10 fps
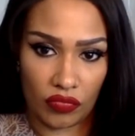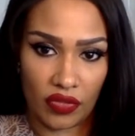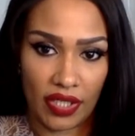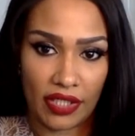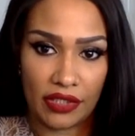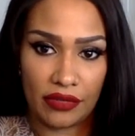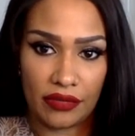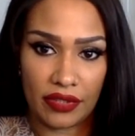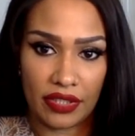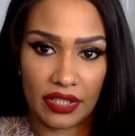Thank
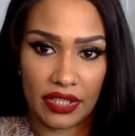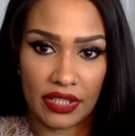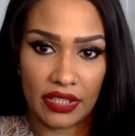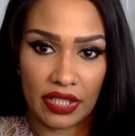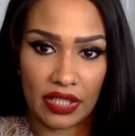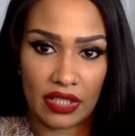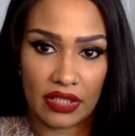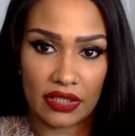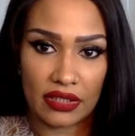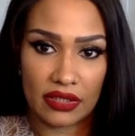you,
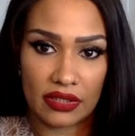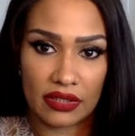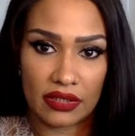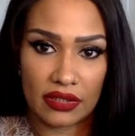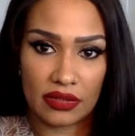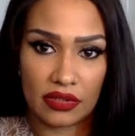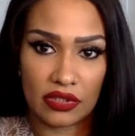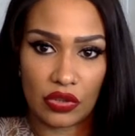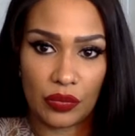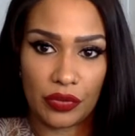Inyana.
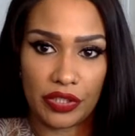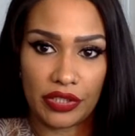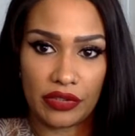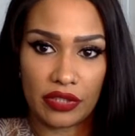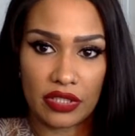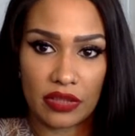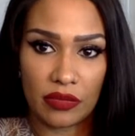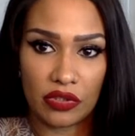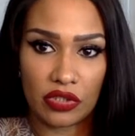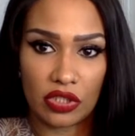So pretty. You look
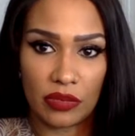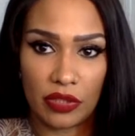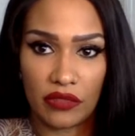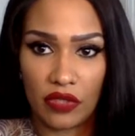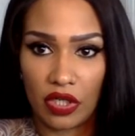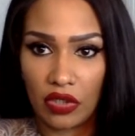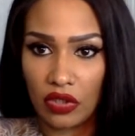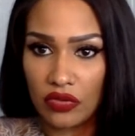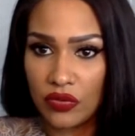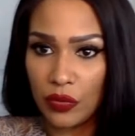similar to Demi Lovato.
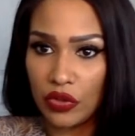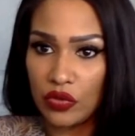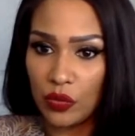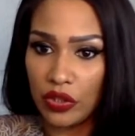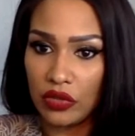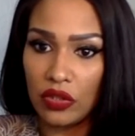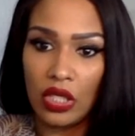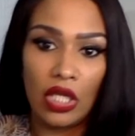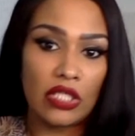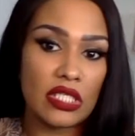Oh, sprinkle, sprinkle.
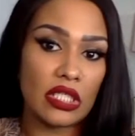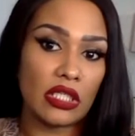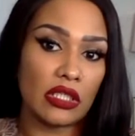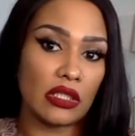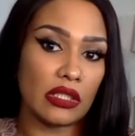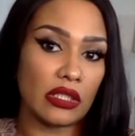See,